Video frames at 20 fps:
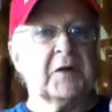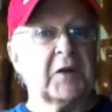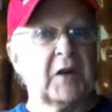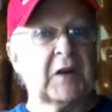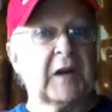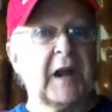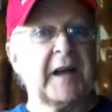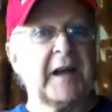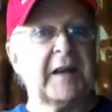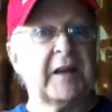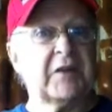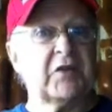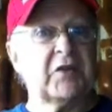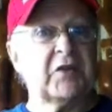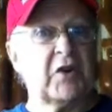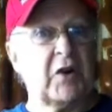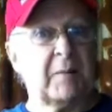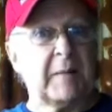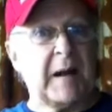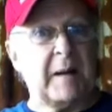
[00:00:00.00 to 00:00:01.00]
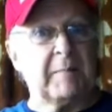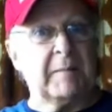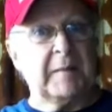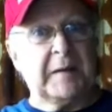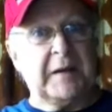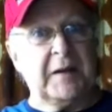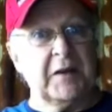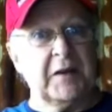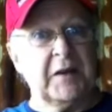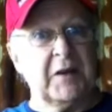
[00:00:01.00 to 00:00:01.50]
You lay your job up
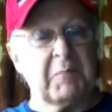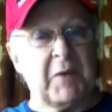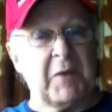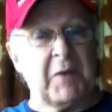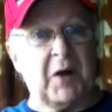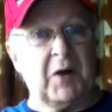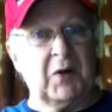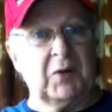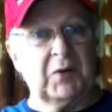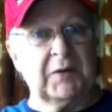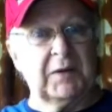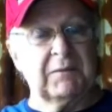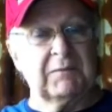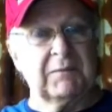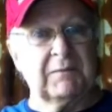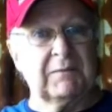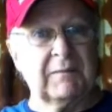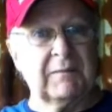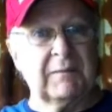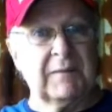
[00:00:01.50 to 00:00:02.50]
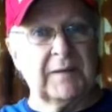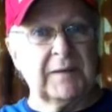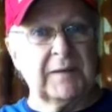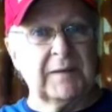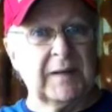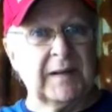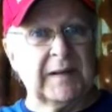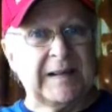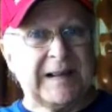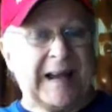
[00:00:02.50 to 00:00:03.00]
in your mould
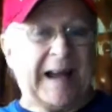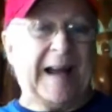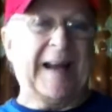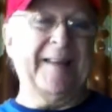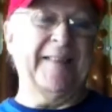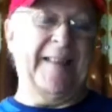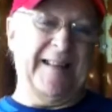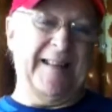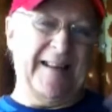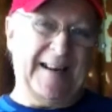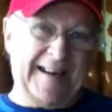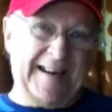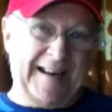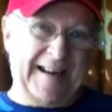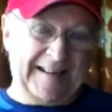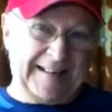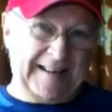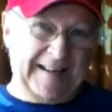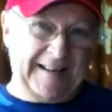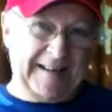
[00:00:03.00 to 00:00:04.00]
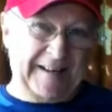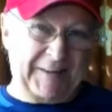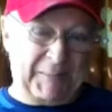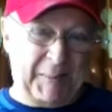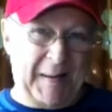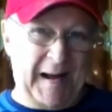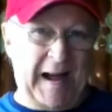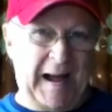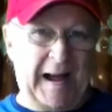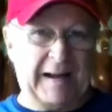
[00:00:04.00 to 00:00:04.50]
and then you can't get it
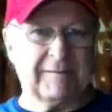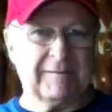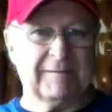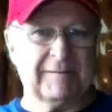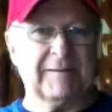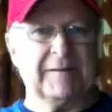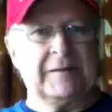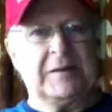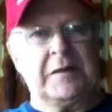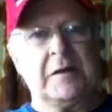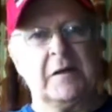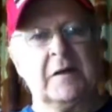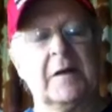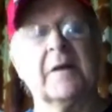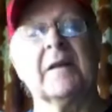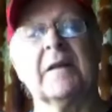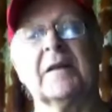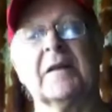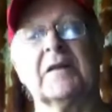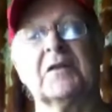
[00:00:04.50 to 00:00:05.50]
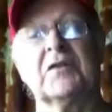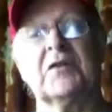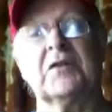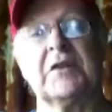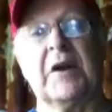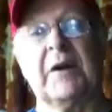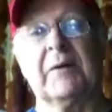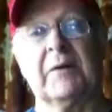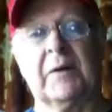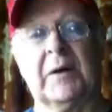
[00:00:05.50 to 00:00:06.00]
apart. There's
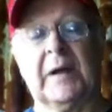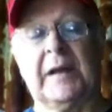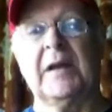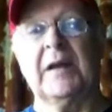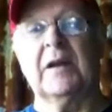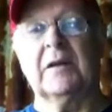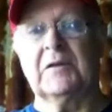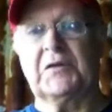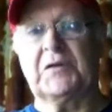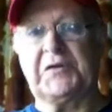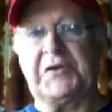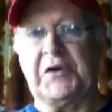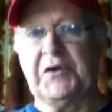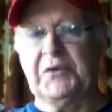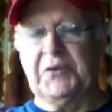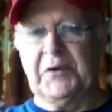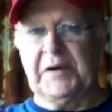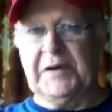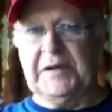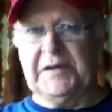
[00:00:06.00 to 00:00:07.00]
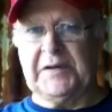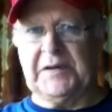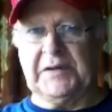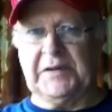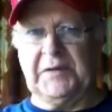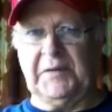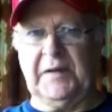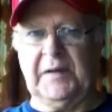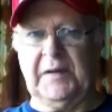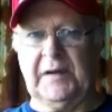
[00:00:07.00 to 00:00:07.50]
generally 2 reasons
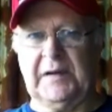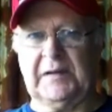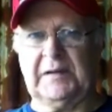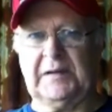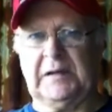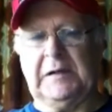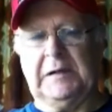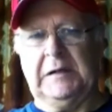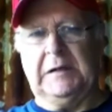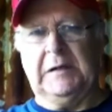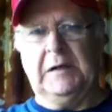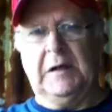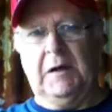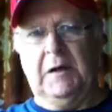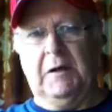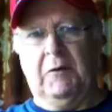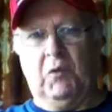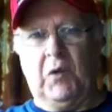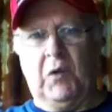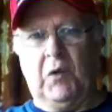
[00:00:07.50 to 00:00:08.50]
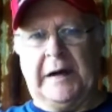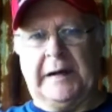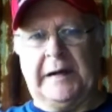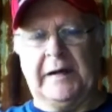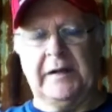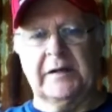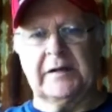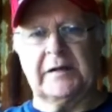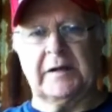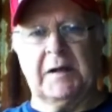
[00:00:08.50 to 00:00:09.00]
for this. One
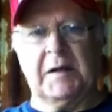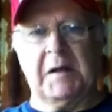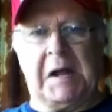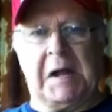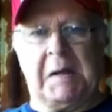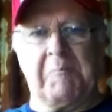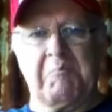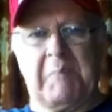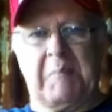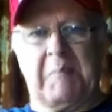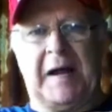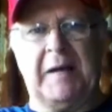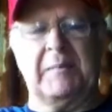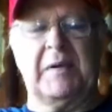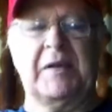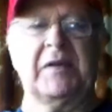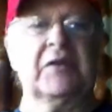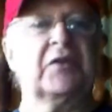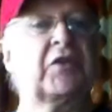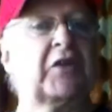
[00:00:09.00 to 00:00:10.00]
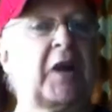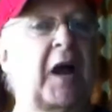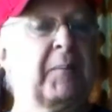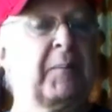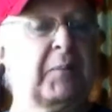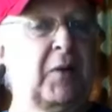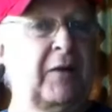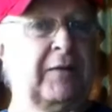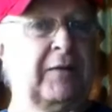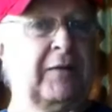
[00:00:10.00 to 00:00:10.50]
is maybe the
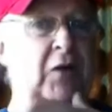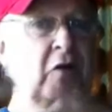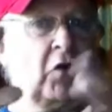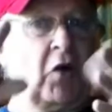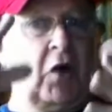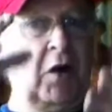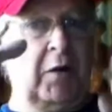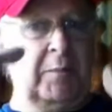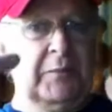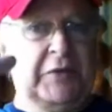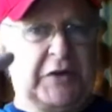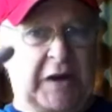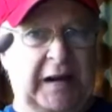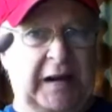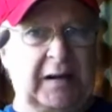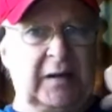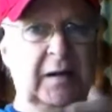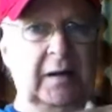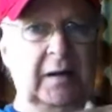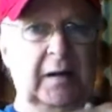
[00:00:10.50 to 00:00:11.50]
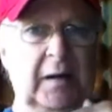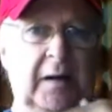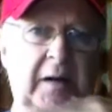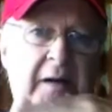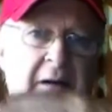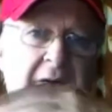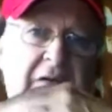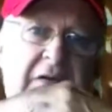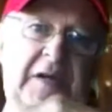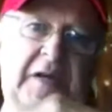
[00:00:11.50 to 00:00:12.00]
shape of your object
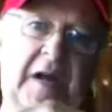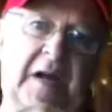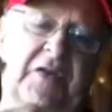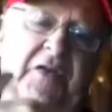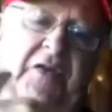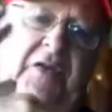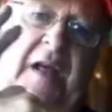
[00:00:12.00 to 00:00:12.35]
is such